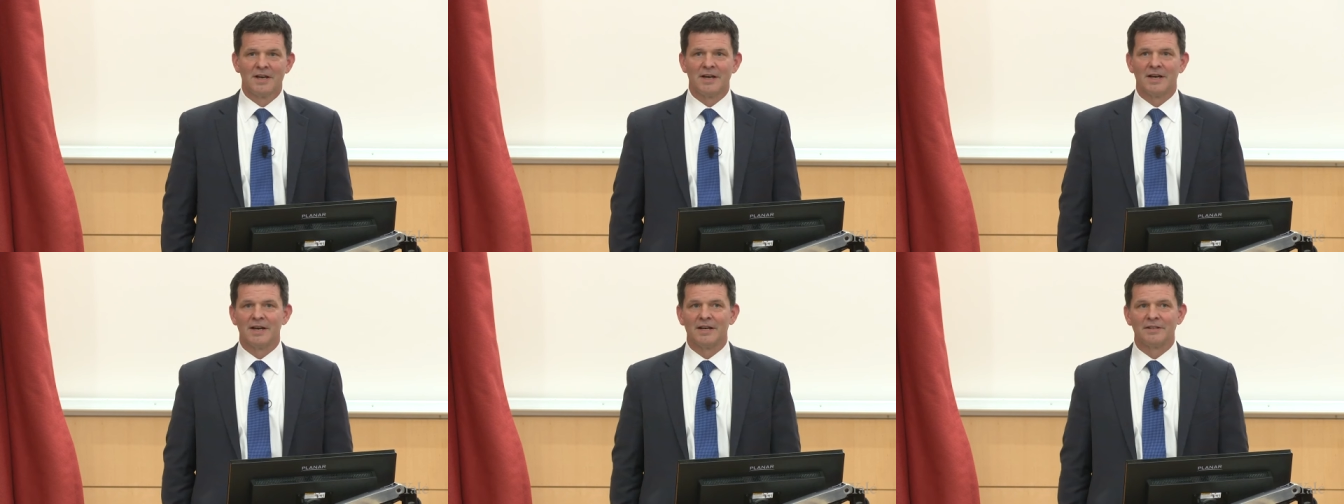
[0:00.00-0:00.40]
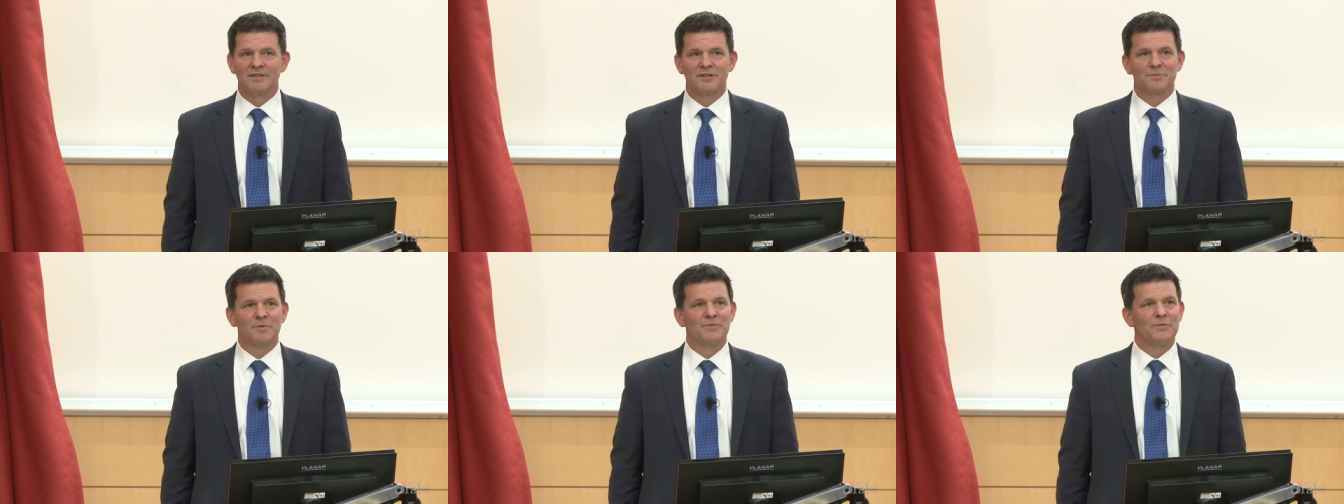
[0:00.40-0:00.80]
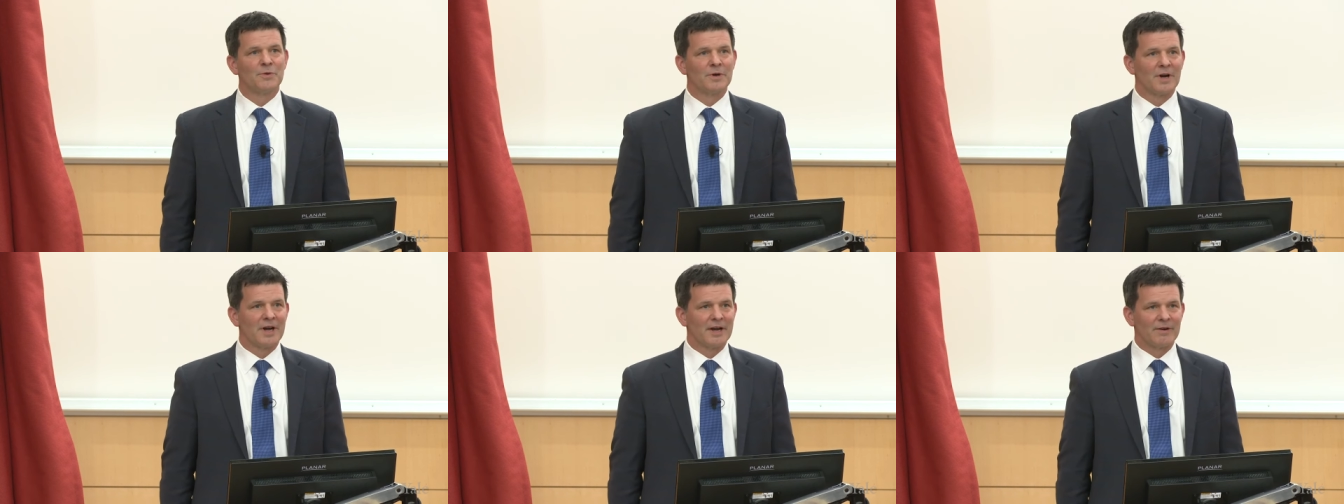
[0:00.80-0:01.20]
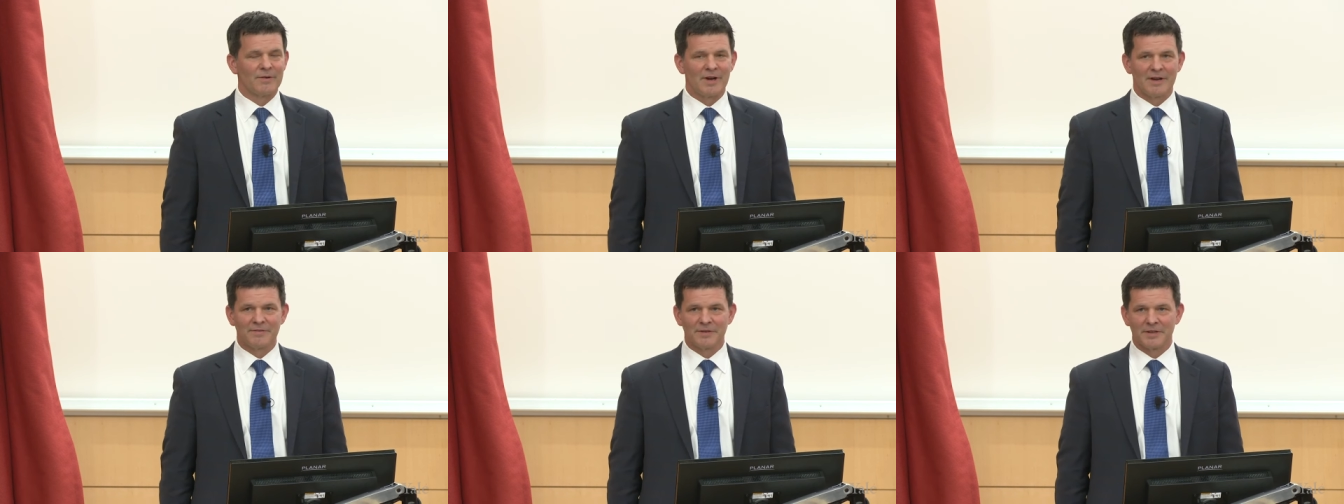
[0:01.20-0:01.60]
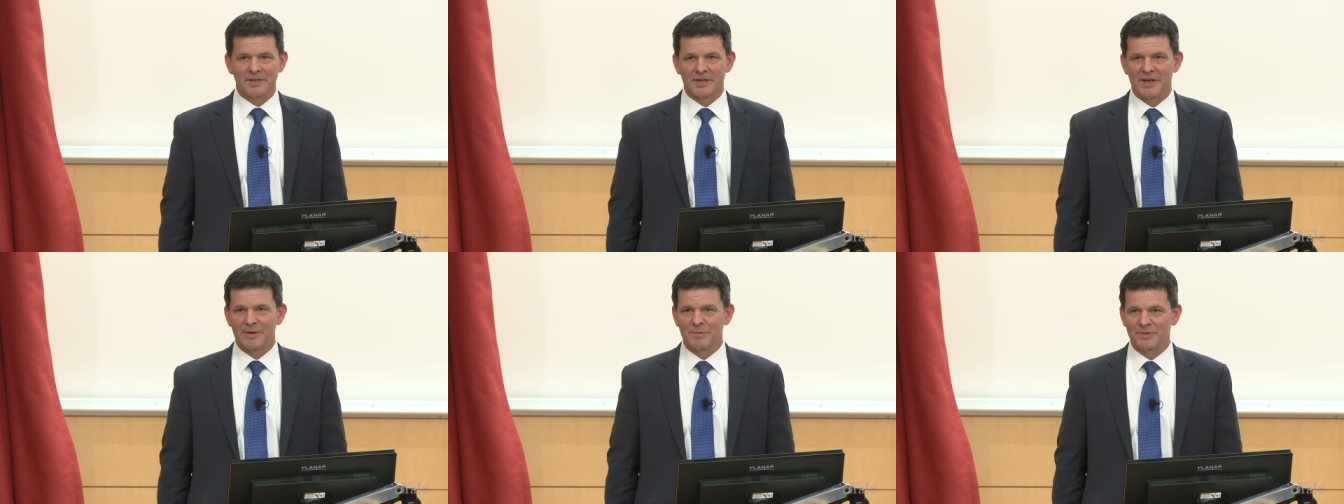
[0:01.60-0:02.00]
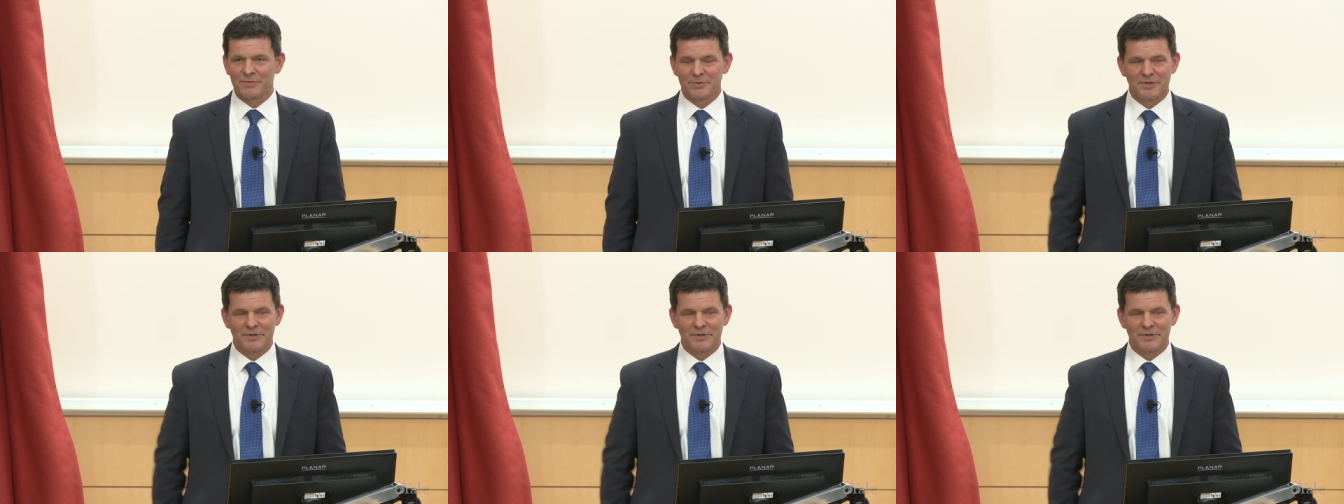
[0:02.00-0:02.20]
uh, just before I arrived on campus.